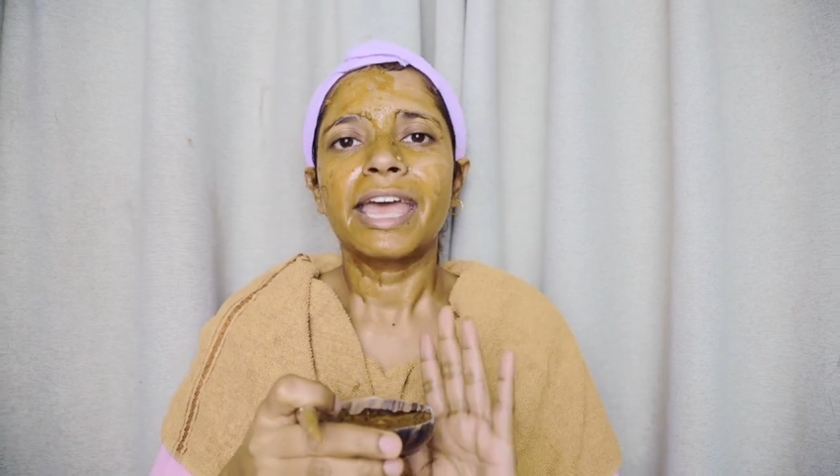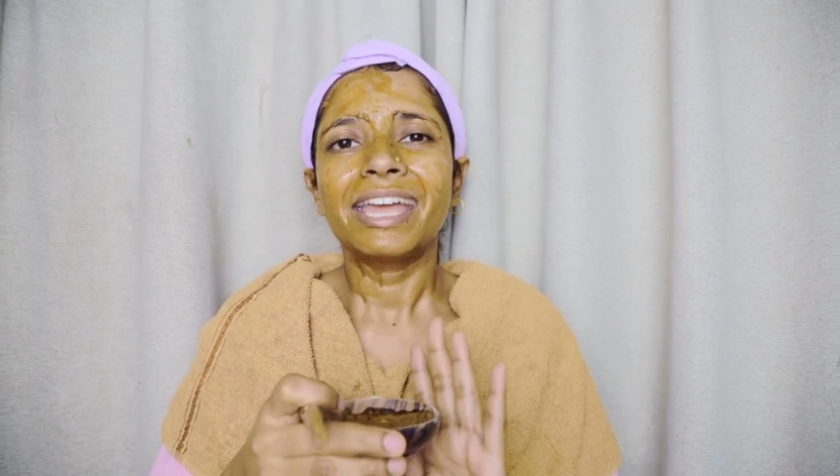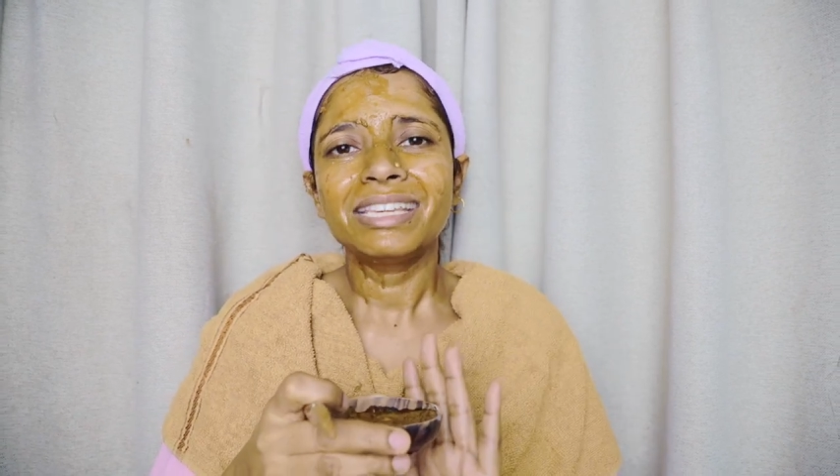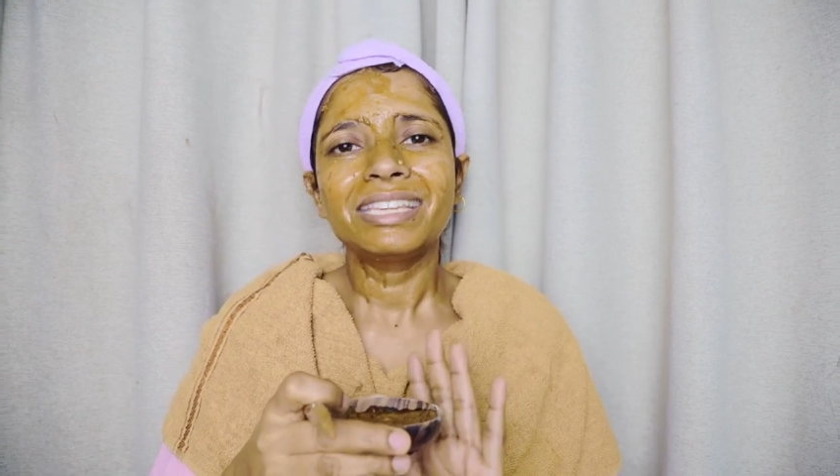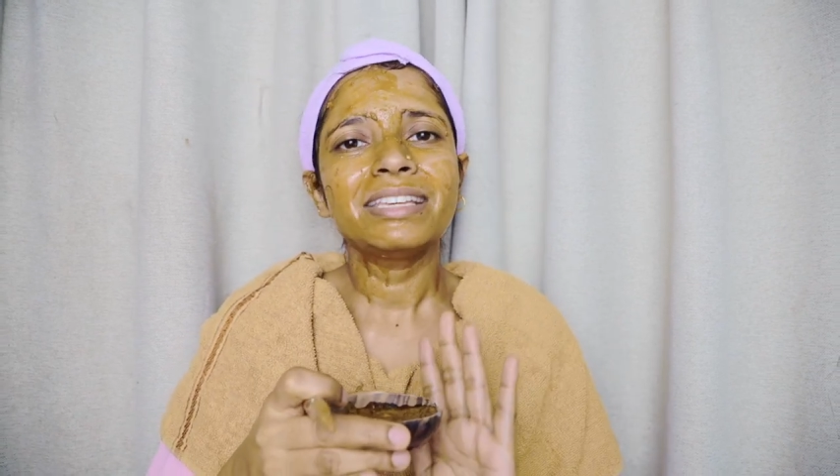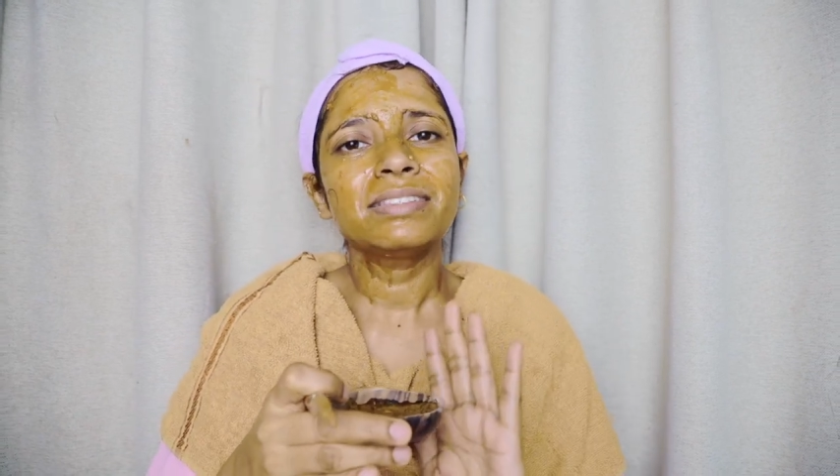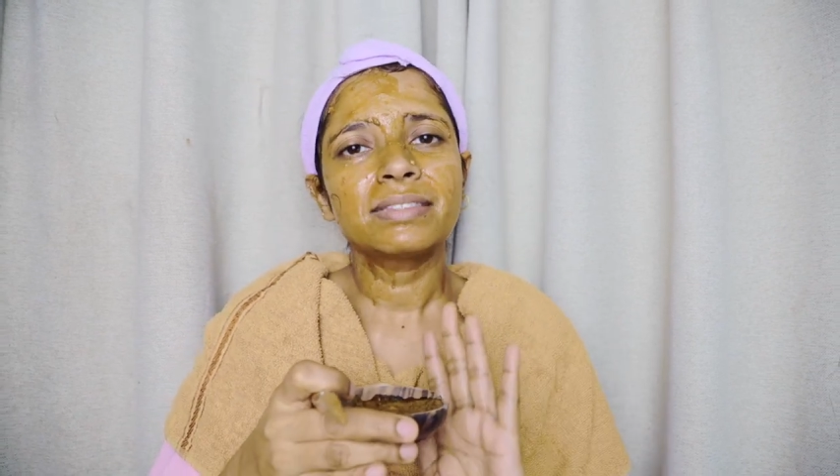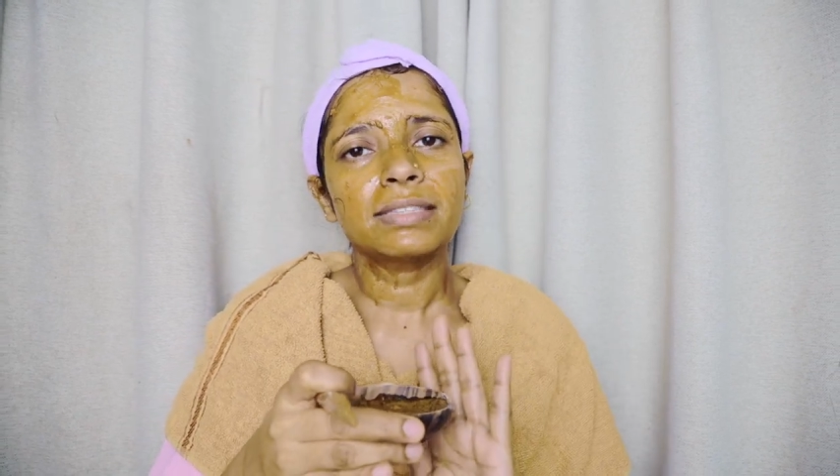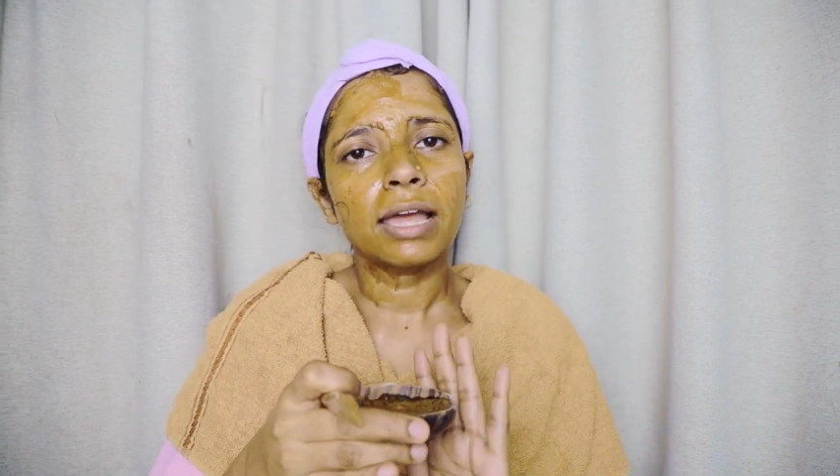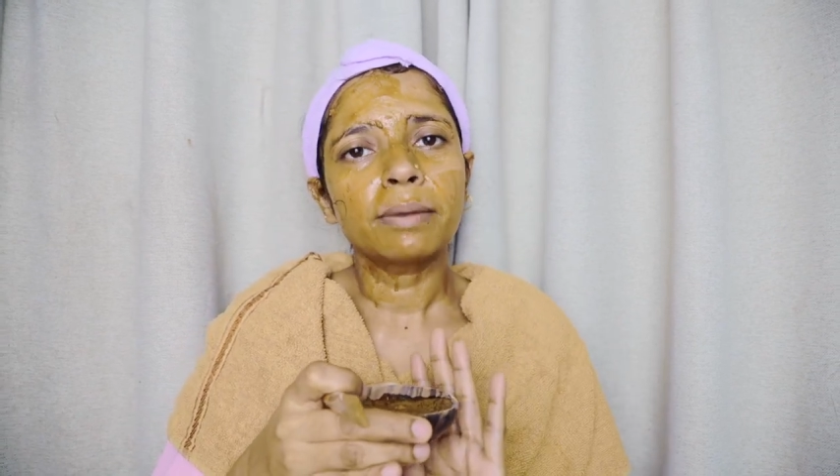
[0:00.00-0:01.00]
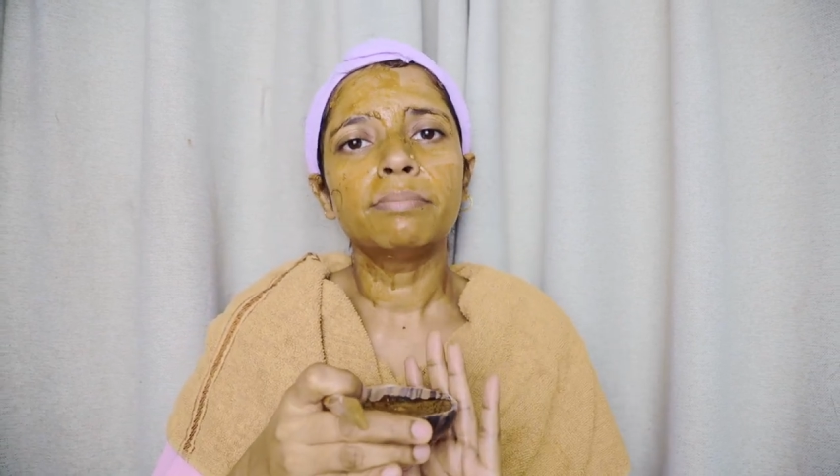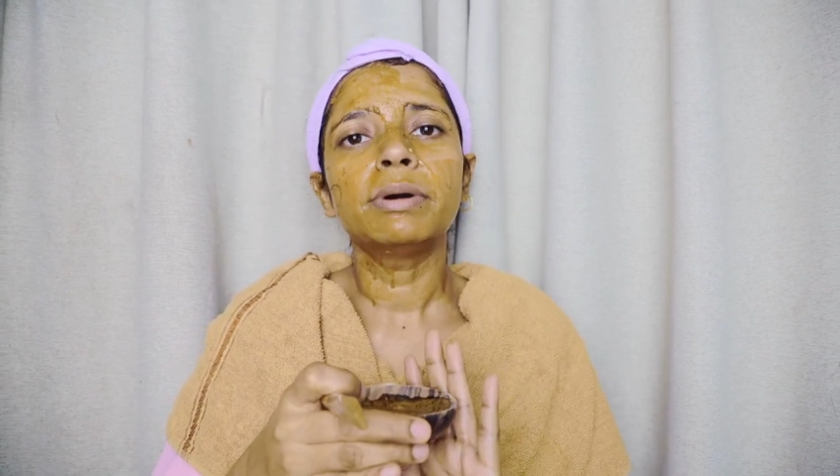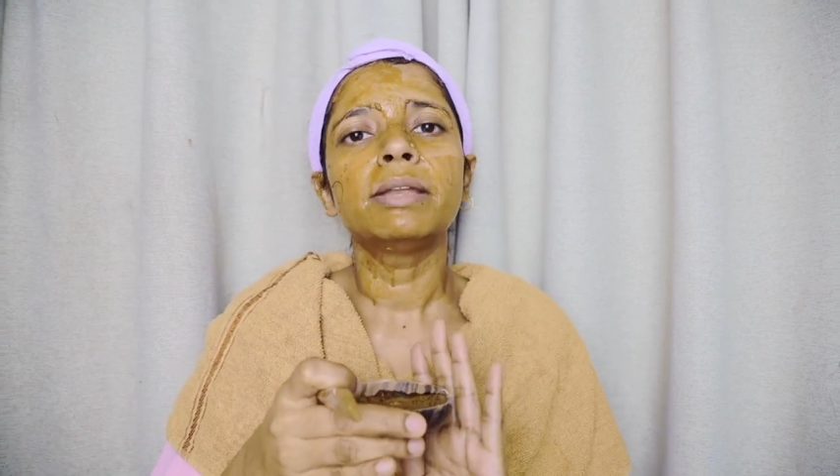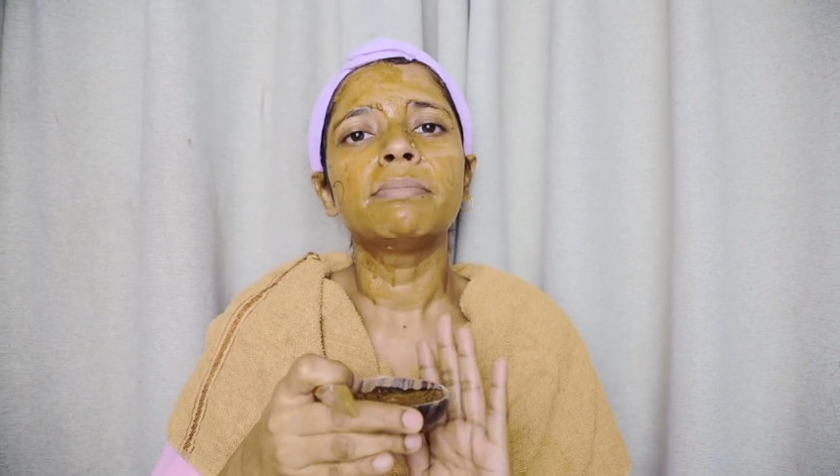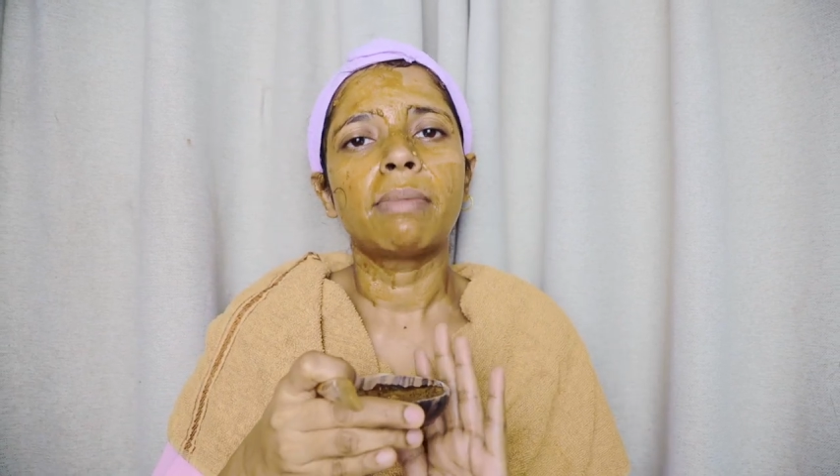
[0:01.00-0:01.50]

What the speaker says: anti-sunburn